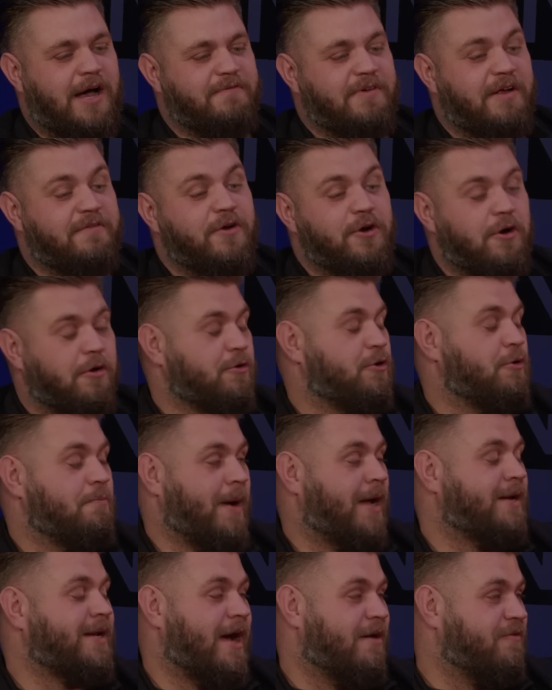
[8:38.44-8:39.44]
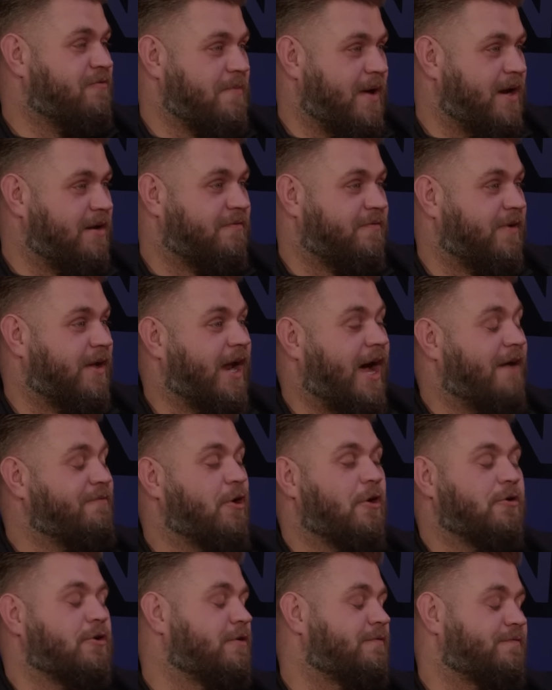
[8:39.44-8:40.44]
I've never known you back down from anything.
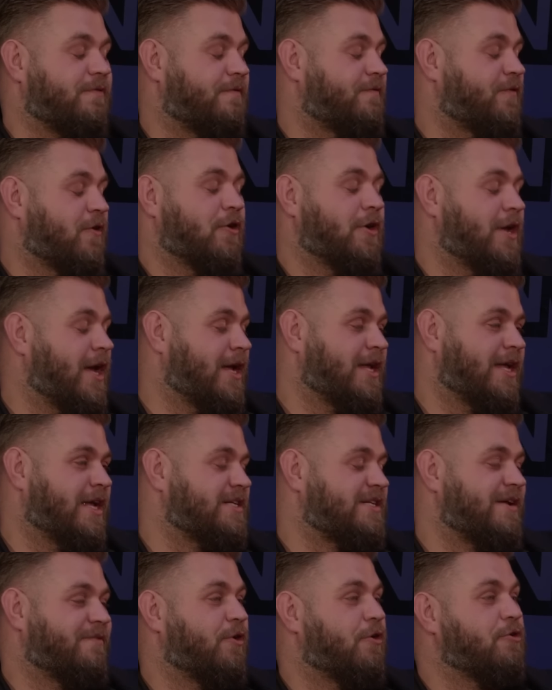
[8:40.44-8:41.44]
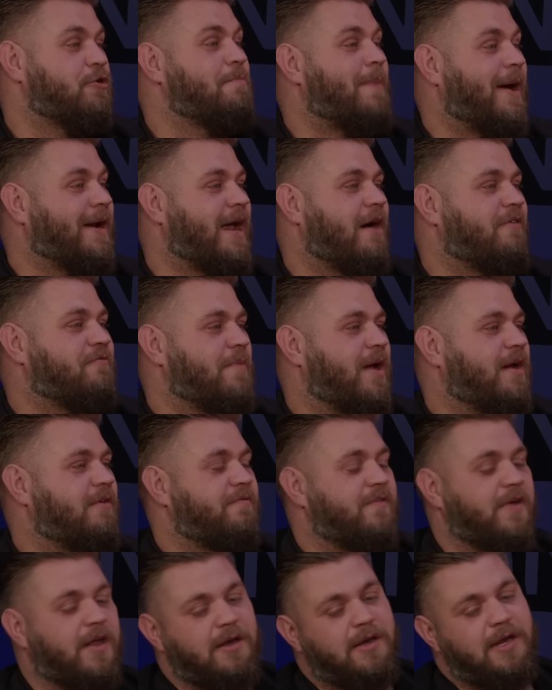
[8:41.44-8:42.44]
I've known you for 38 years, never known you back down from
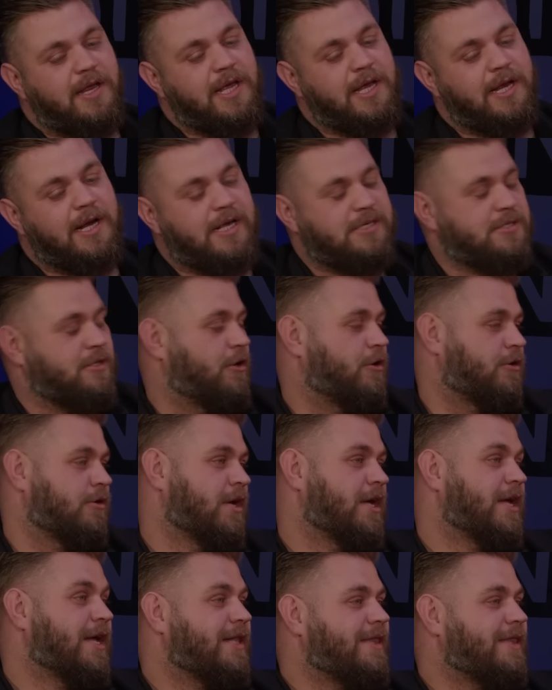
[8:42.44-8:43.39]
anything. Eat that slug.